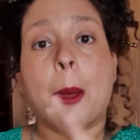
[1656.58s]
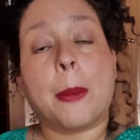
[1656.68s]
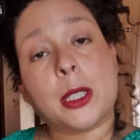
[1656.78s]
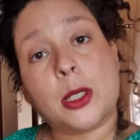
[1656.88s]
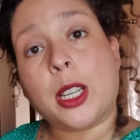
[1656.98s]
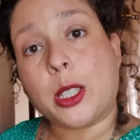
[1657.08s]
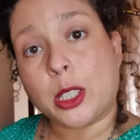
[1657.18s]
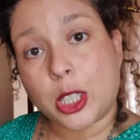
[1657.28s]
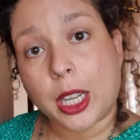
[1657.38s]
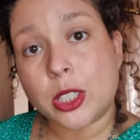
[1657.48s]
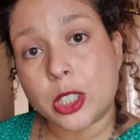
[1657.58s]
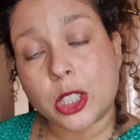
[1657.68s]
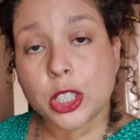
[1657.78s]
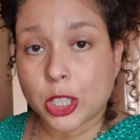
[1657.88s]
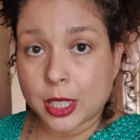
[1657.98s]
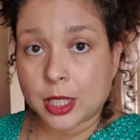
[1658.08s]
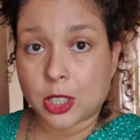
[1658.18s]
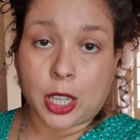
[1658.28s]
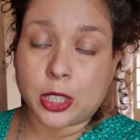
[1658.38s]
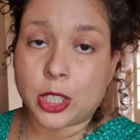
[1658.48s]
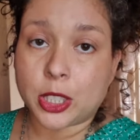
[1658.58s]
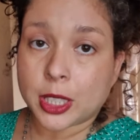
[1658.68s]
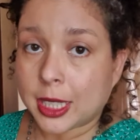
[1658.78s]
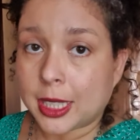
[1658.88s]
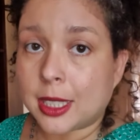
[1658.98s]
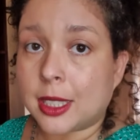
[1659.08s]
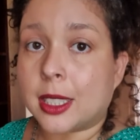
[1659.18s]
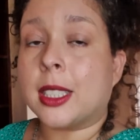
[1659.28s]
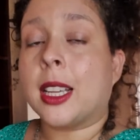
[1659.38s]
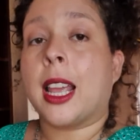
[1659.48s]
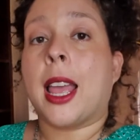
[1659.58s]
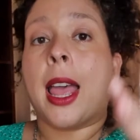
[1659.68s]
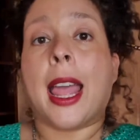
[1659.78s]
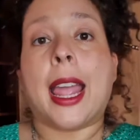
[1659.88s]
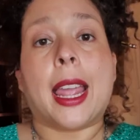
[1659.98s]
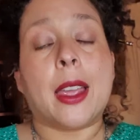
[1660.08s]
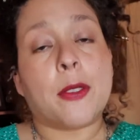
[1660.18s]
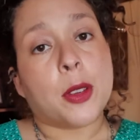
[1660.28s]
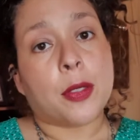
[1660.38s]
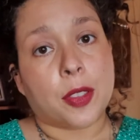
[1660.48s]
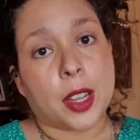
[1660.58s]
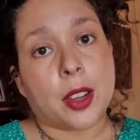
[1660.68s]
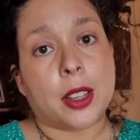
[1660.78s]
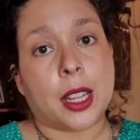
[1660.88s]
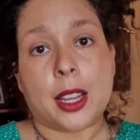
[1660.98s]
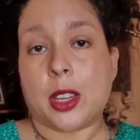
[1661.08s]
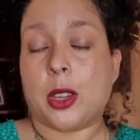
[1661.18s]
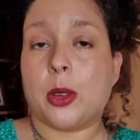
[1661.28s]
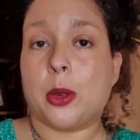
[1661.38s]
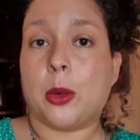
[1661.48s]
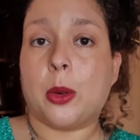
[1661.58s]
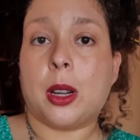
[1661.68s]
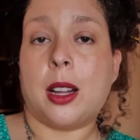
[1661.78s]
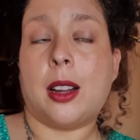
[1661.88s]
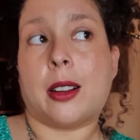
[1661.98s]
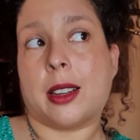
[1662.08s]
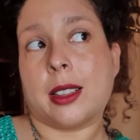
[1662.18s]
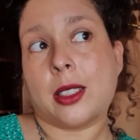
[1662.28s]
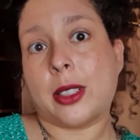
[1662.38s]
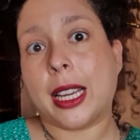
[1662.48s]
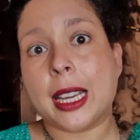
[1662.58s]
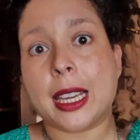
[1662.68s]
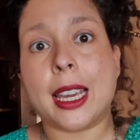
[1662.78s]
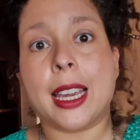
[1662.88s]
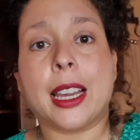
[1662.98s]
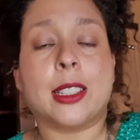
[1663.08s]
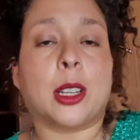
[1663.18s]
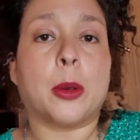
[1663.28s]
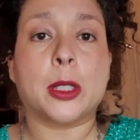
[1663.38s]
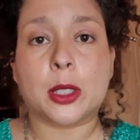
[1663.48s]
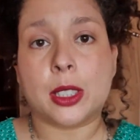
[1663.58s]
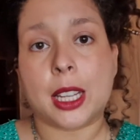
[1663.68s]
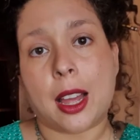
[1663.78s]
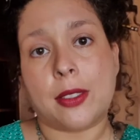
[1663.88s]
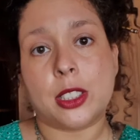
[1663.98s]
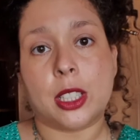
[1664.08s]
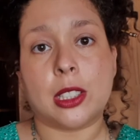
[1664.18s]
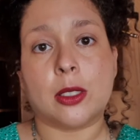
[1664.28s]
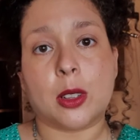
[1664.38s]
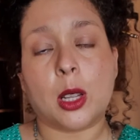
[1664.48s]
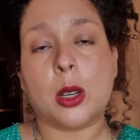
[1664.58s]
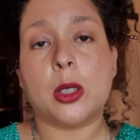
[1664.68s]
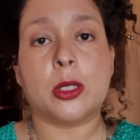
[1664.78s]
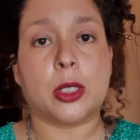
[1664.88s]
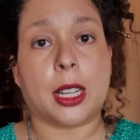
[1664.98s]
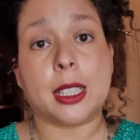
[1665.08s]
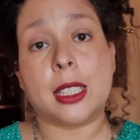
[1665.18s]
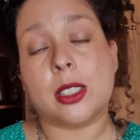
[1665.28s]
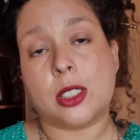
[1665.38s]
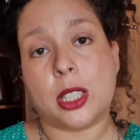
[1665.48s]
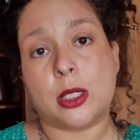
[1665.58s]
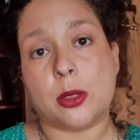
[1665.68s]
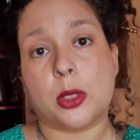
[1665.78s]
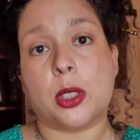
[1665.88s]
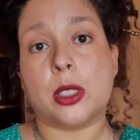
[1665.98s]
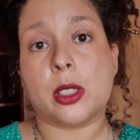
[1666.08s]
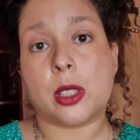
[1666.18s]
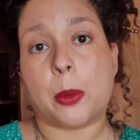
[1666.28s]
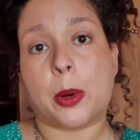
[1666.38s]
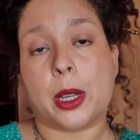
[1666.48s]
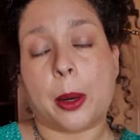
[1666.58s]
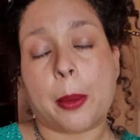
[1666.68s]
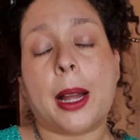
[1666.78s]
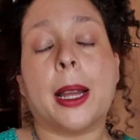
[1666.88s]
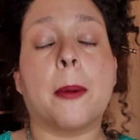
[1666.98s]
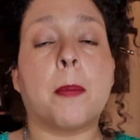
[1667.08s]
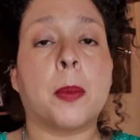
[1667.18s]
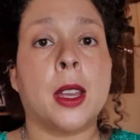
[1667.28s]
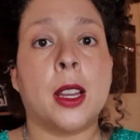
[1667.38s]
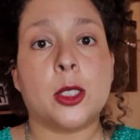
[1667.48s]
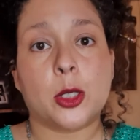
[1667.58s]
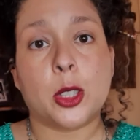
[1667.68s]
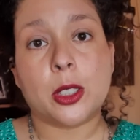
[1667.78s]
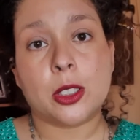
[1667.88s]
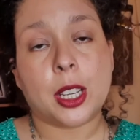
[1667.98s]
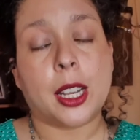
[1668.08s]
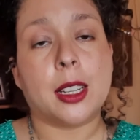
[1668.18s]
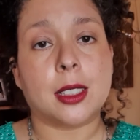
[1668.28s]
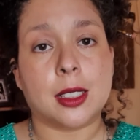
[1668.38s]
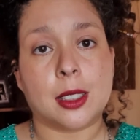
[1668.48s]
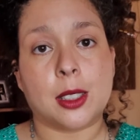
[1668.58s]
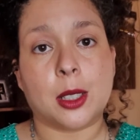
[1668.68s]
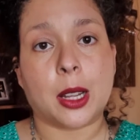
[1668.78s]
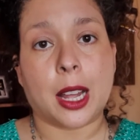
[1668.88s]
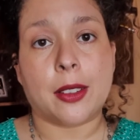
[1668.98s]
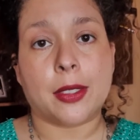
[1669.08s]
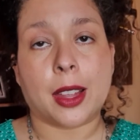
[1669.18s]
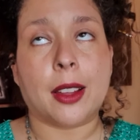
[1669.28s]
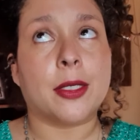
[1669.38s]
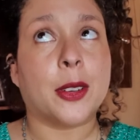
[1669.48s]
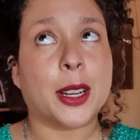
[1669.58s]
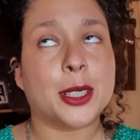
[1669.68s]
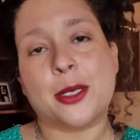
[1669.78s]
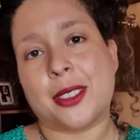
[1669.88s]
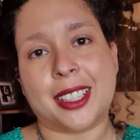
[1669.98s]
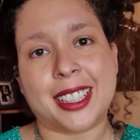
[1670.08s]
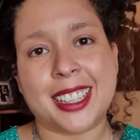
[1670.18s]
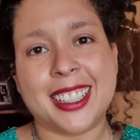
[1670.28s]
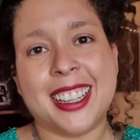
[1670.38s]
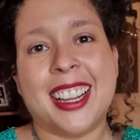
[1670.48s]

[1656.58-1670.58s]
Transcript: Make sure that you're changing your sheets, changing your linens. If you feel that you are a little icky, it's always good to have a change of clothes or at least a change of shirts somewhere nearby so you can change and still have that fresh feeling